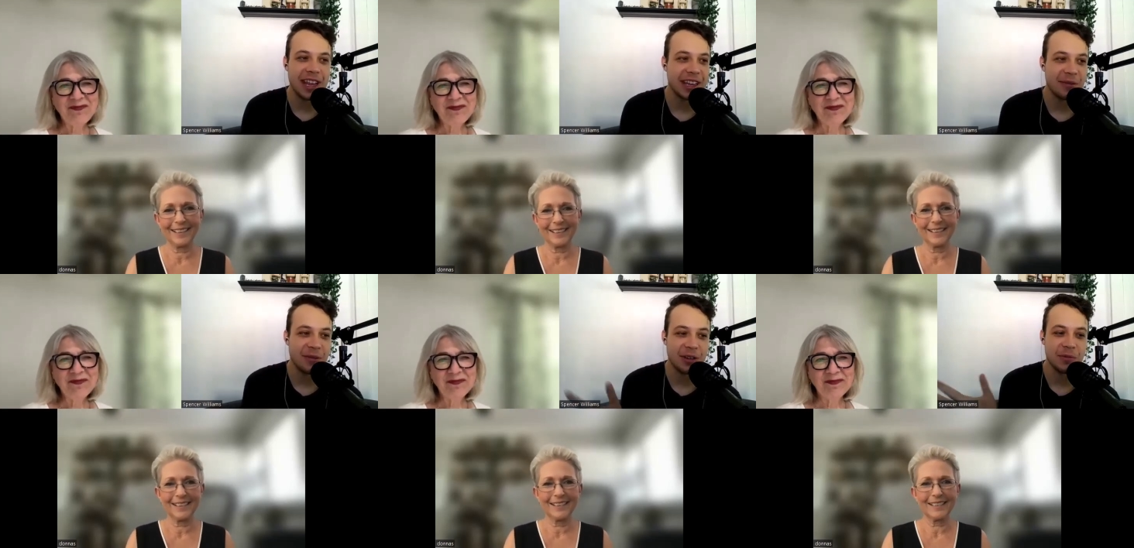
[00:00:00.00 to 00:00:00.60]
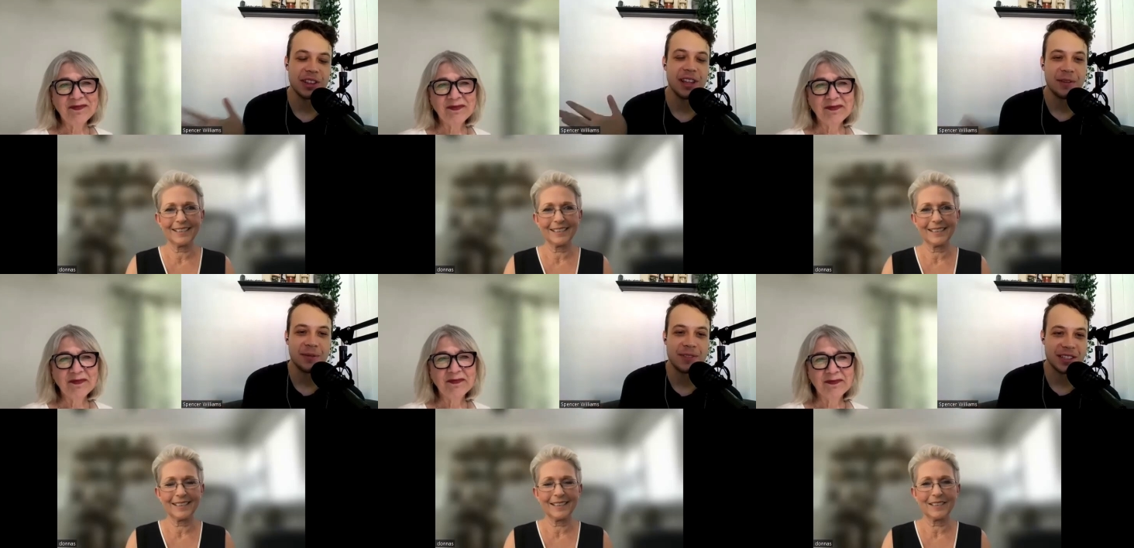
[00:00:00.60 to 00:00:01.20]
Speaker 1: Anyone would
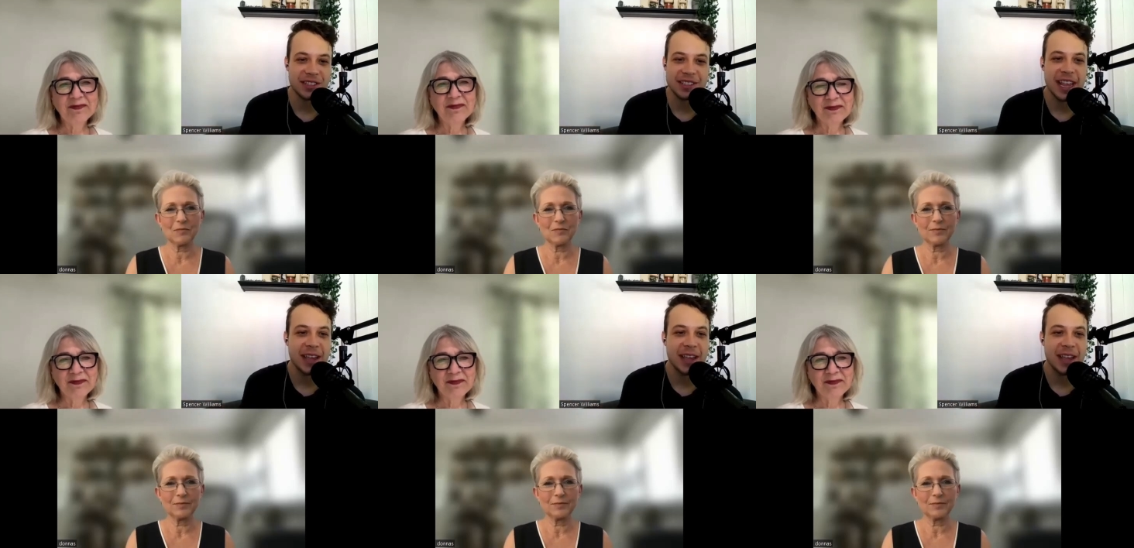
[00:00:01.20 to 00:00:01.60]
love to just